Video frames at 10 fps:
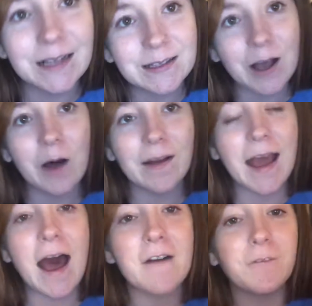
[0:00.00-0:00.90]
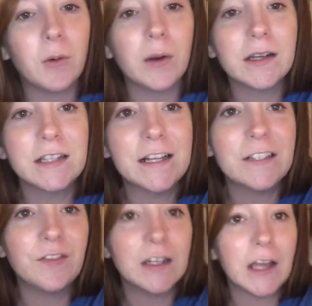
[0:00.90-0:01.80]
that's all I have for today's
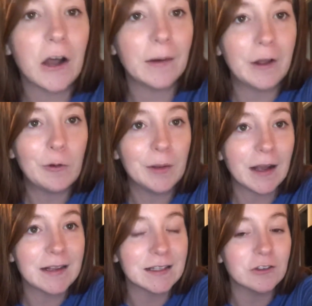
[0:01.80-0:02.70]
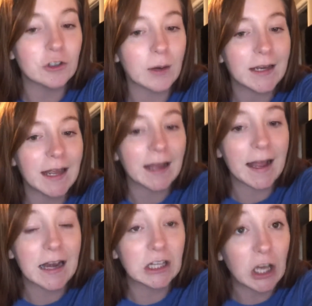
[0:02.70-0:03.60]
video. I hope you guys enjoyed it. I
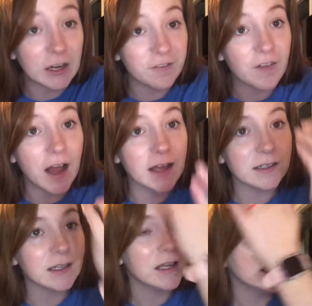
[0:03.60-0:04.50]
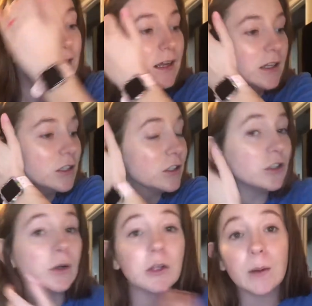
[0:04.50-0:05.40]
had a lot of fun
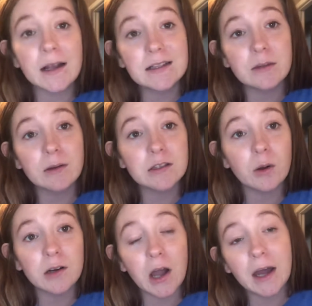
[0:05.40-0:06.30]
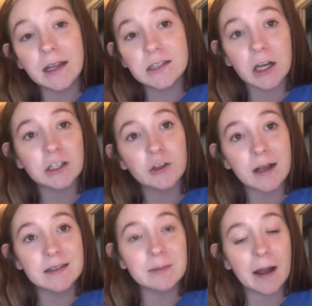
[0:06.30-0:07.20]
showing you guys what's going on and talk to you
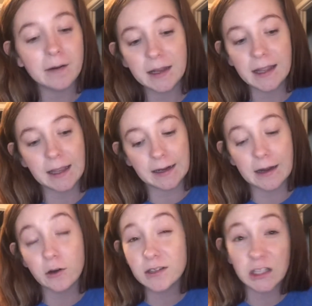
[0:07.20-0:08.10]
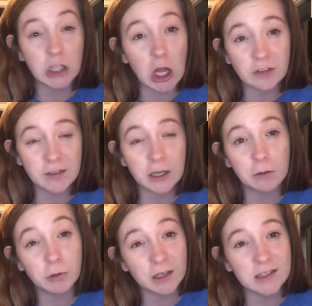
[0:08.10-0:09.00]
guys about it. And I know it's a long video.
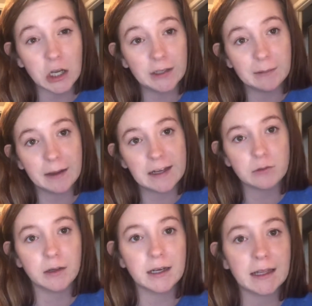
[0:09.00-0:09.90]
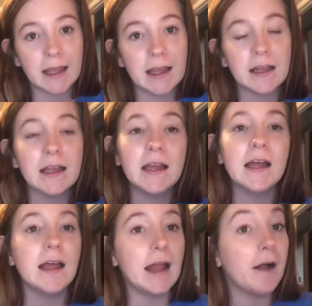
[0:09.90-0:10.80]
I'm really sorry, but I just wanted to get
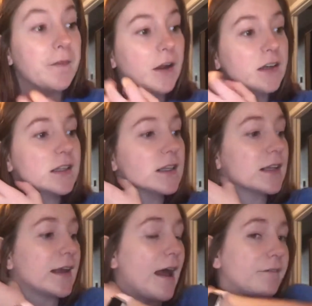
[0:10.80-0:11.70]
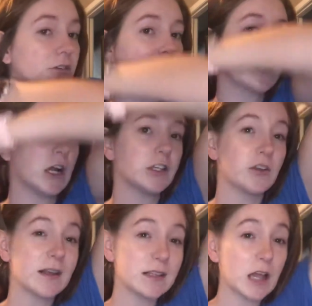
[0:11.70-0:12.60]
it out there since I haven't really talked
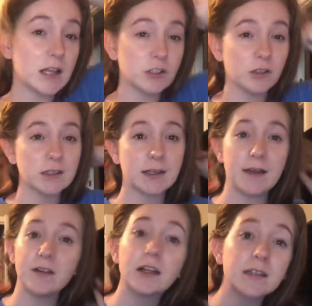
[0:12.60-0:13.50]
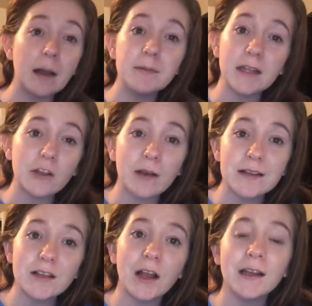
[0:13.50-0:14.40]
to you guys a lot, so I just kind of want to update you
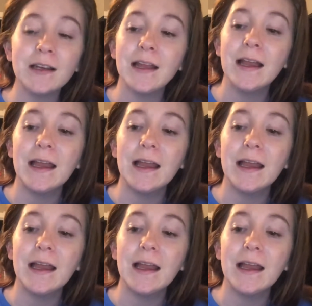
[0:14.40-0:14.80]
guys on.